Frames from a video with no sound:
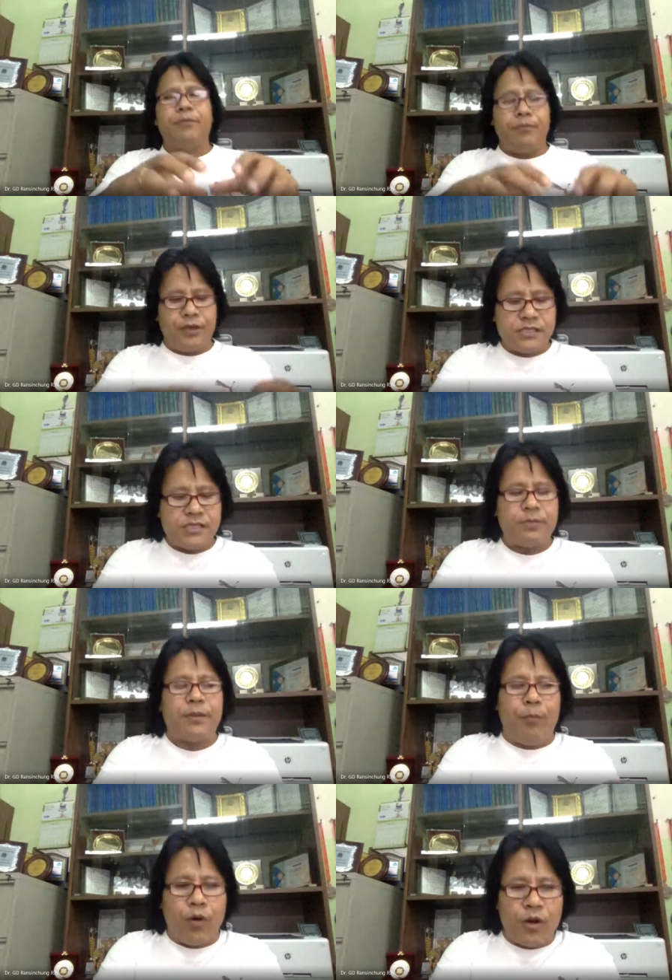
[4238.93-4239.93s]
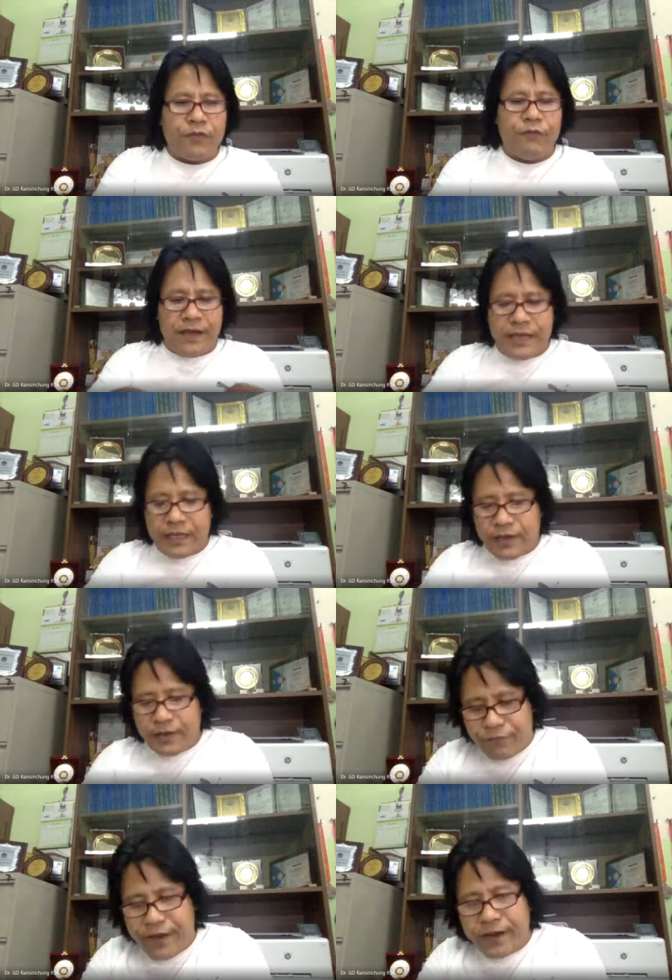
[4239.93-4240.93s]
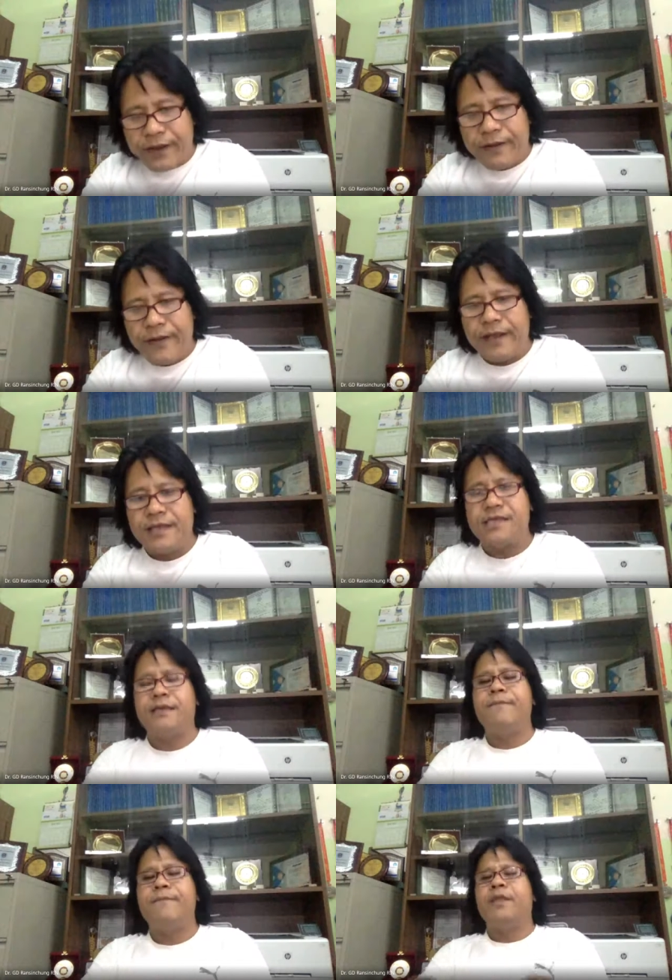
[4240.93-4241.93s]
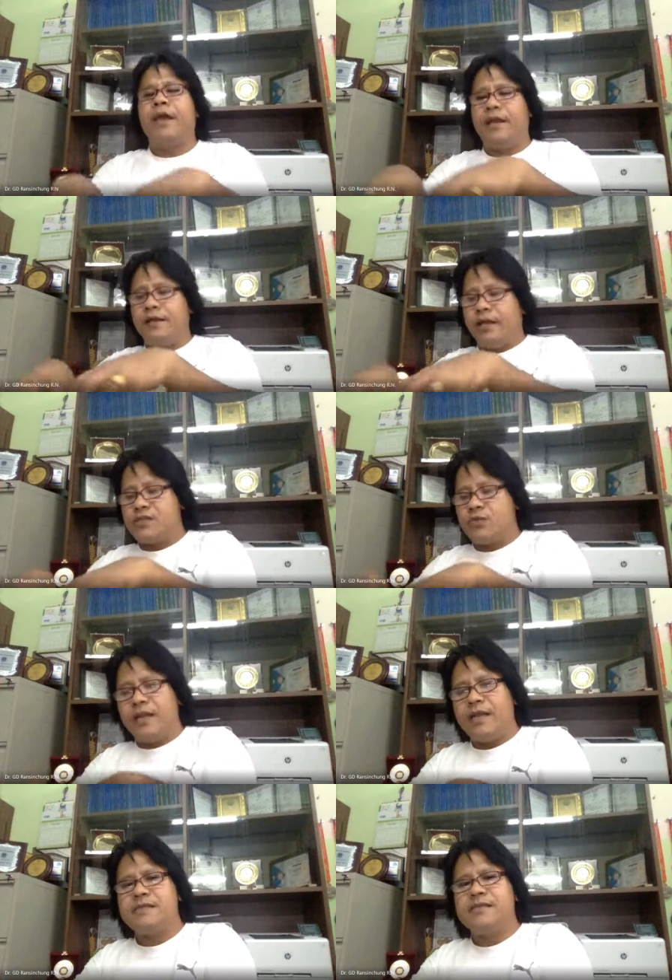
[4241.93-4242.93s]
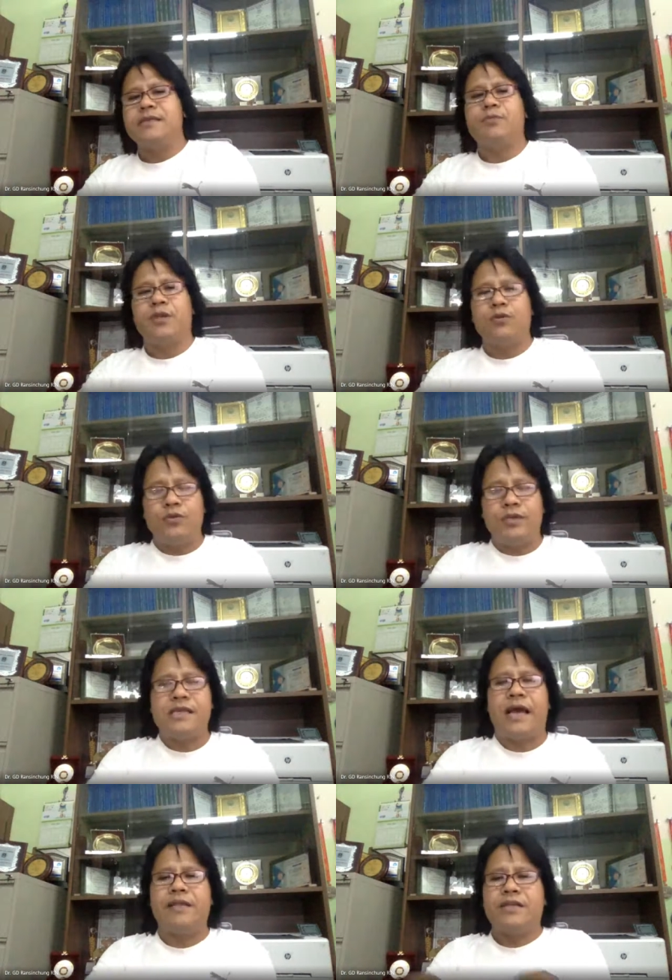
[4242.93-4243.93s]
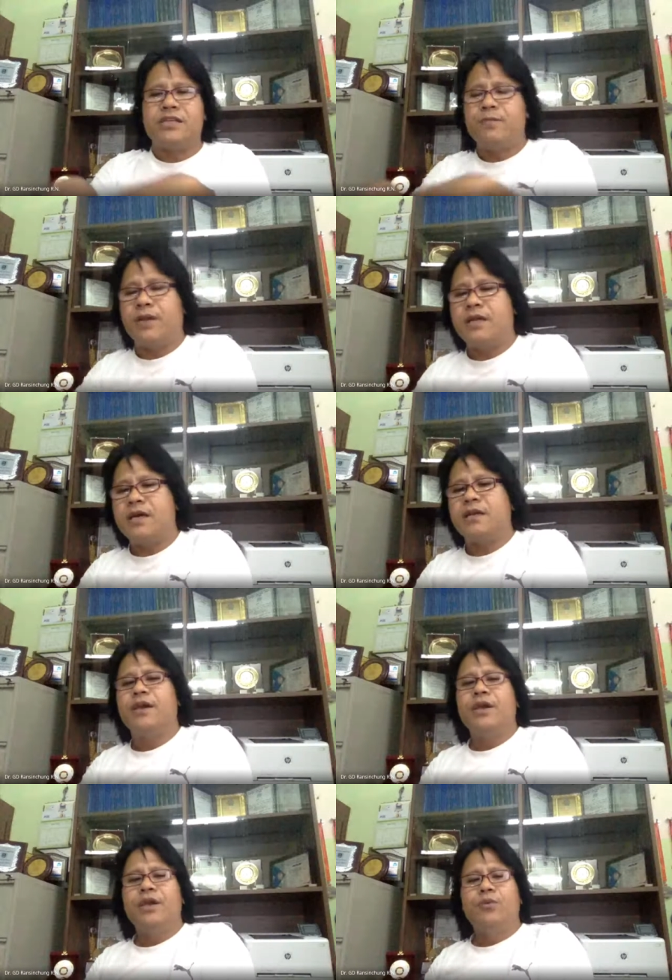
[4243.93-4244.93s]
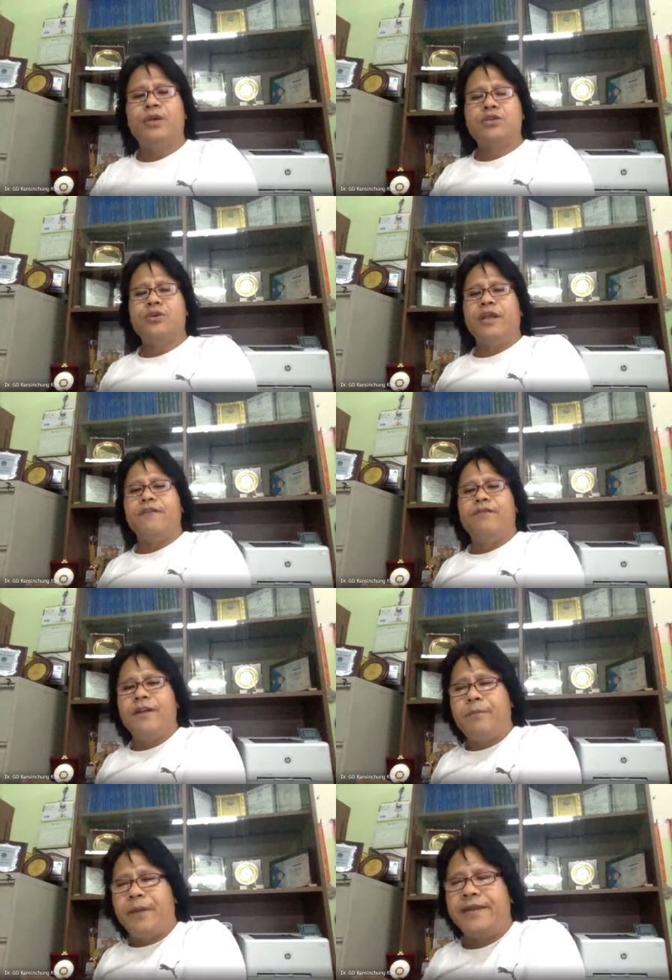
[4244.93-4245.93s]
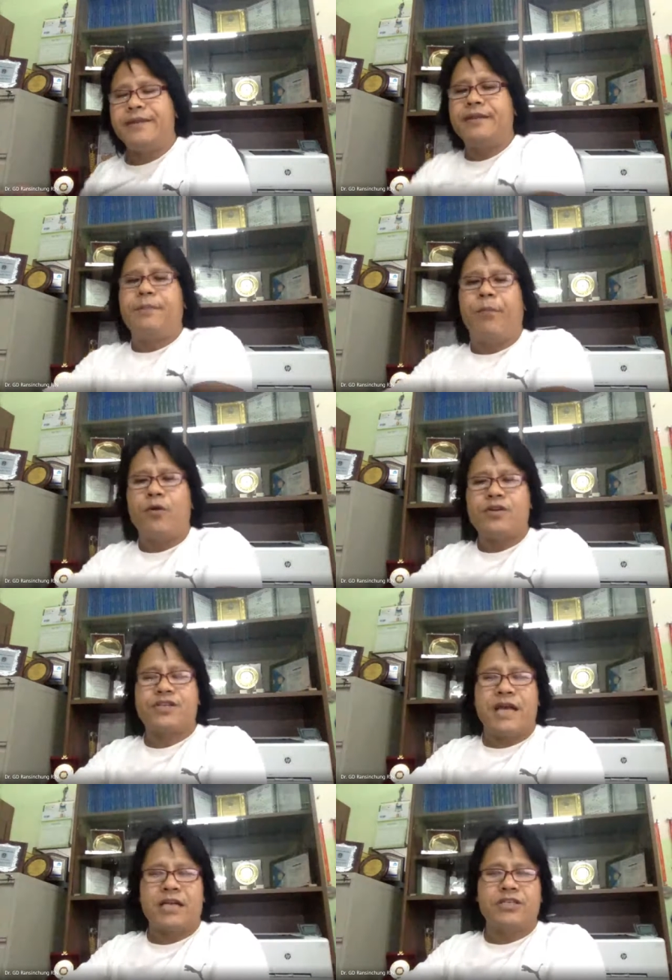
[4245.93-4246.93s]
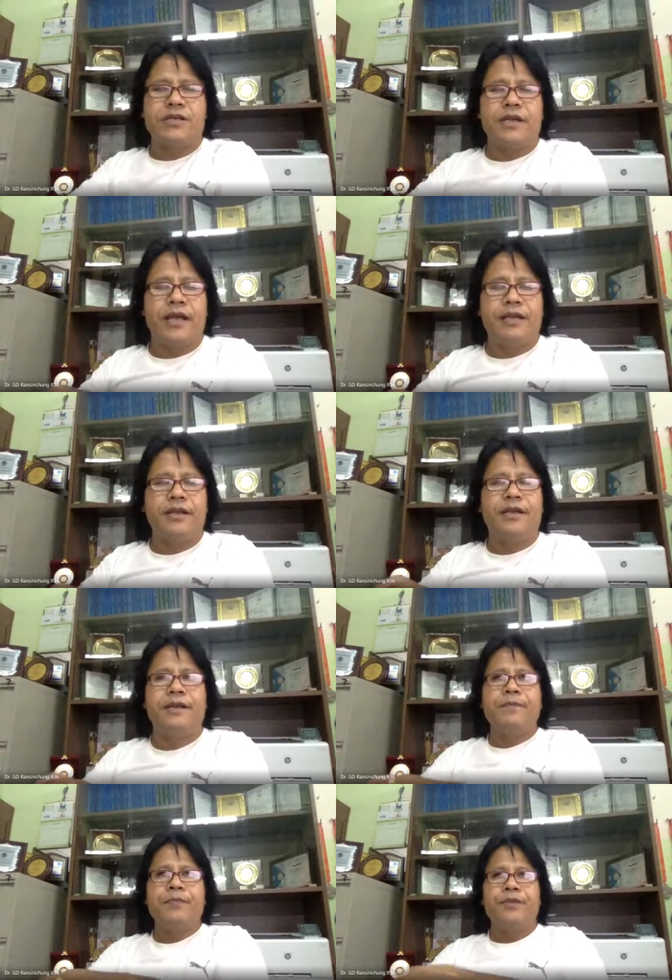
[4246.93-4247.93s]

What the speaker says: because of the pore filling effect and as well as this, due to this hydration product, which could infill better the pore structure and the